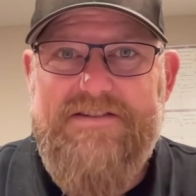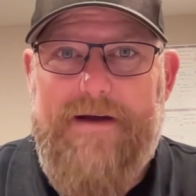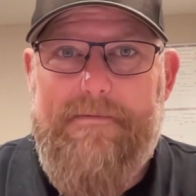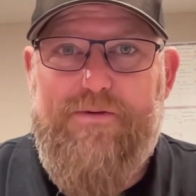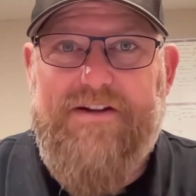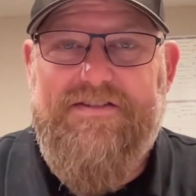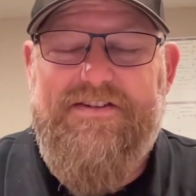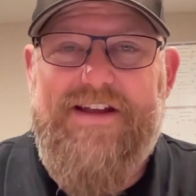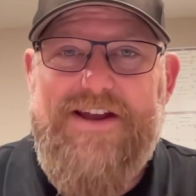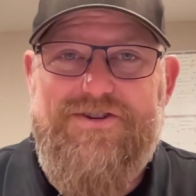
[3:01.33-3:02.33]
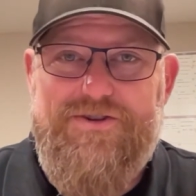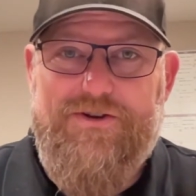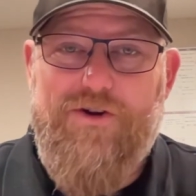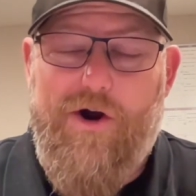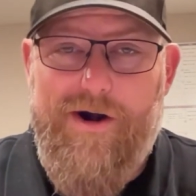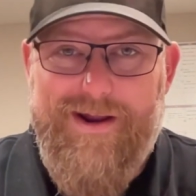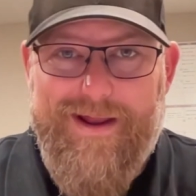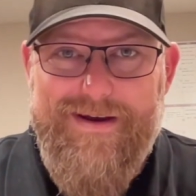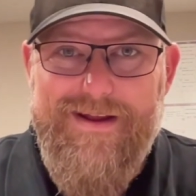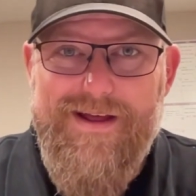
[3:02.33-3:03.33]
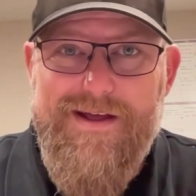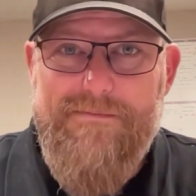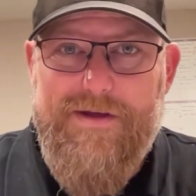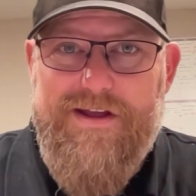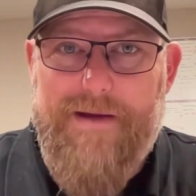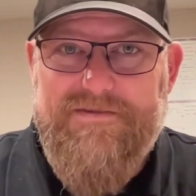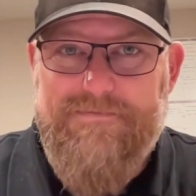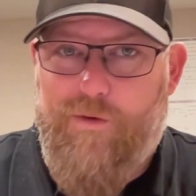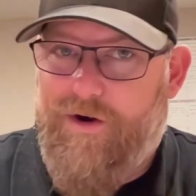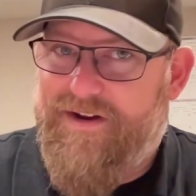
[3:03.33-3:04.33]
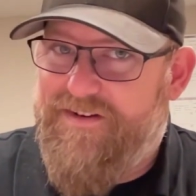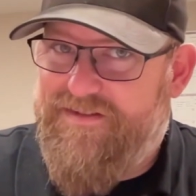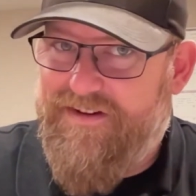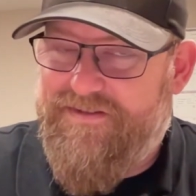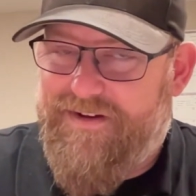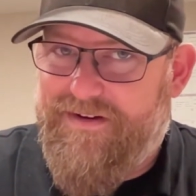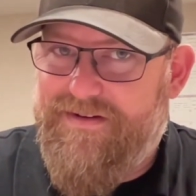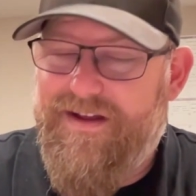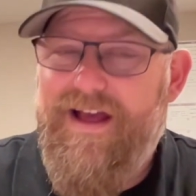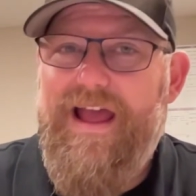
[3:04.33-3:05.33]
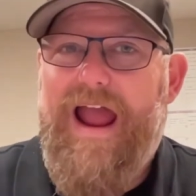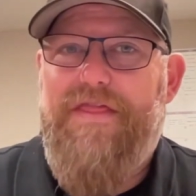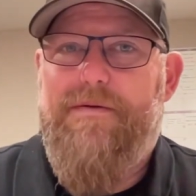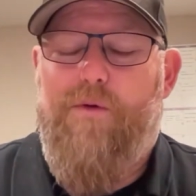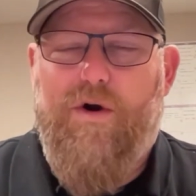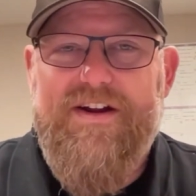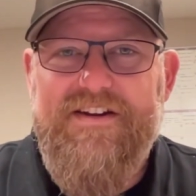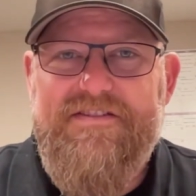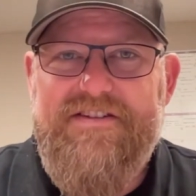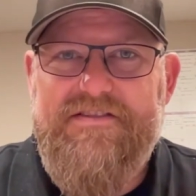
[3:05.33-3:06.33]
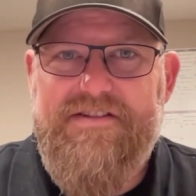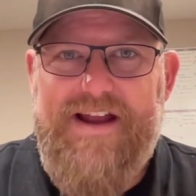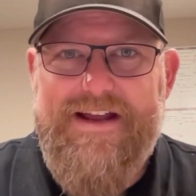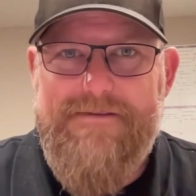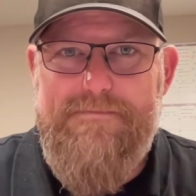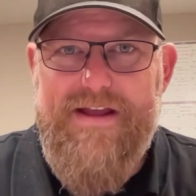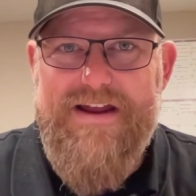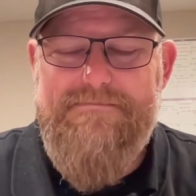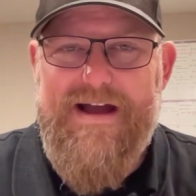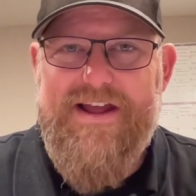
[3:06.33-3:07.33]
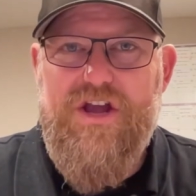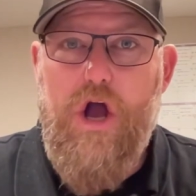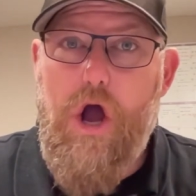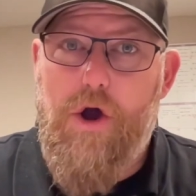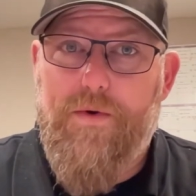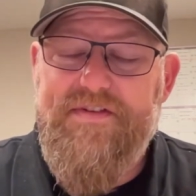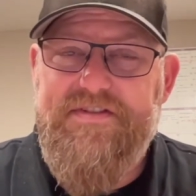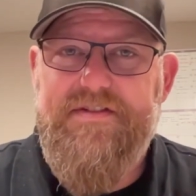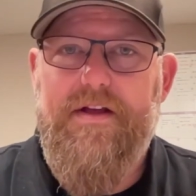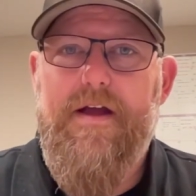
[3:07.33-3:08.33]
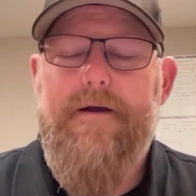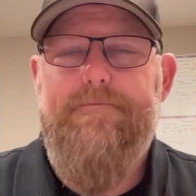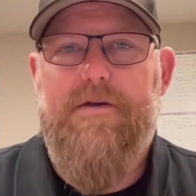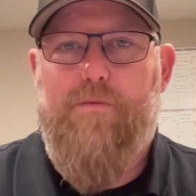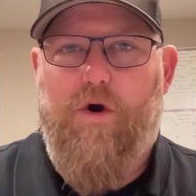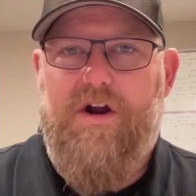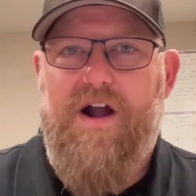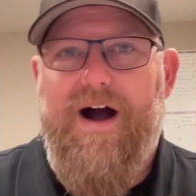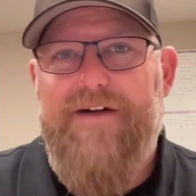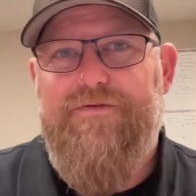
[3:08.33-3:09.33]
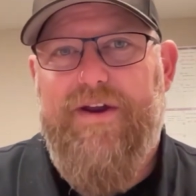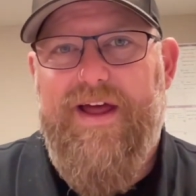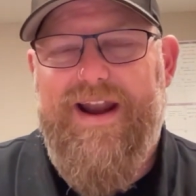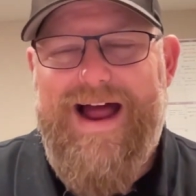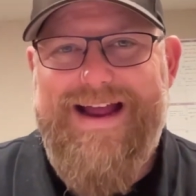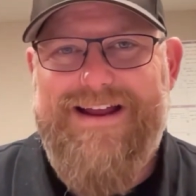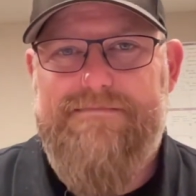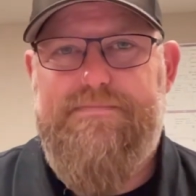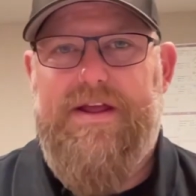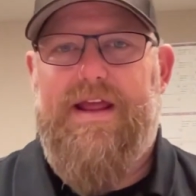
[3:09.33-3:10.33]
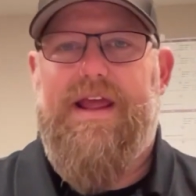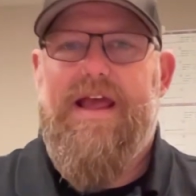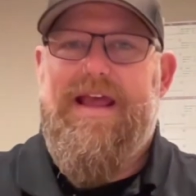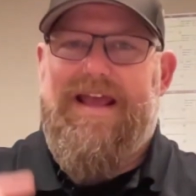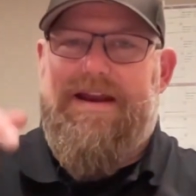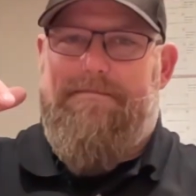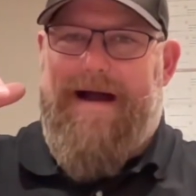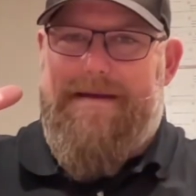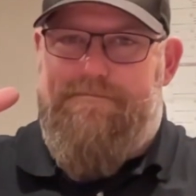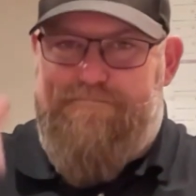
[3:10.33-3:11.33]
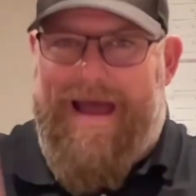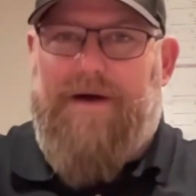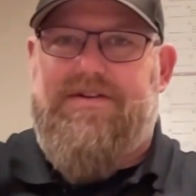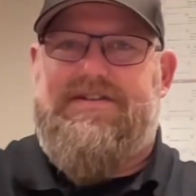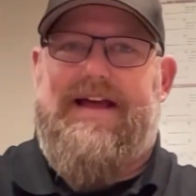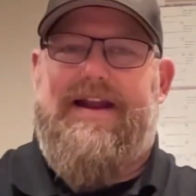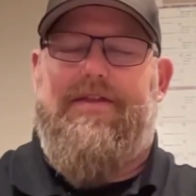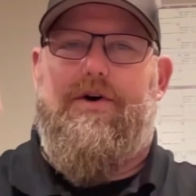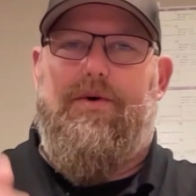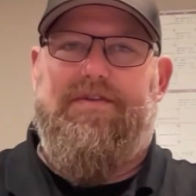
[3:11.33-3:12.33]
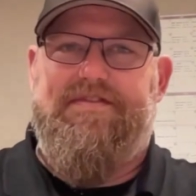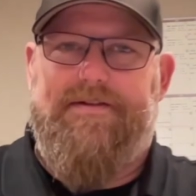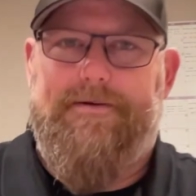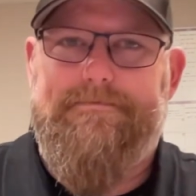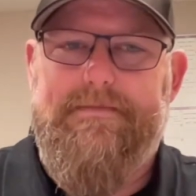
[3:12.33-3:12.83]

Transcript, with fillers: my presentation, the target, becomes more consistent. And the more consistent I can be in my coast, the more confident I can be in my bounce out of the holster.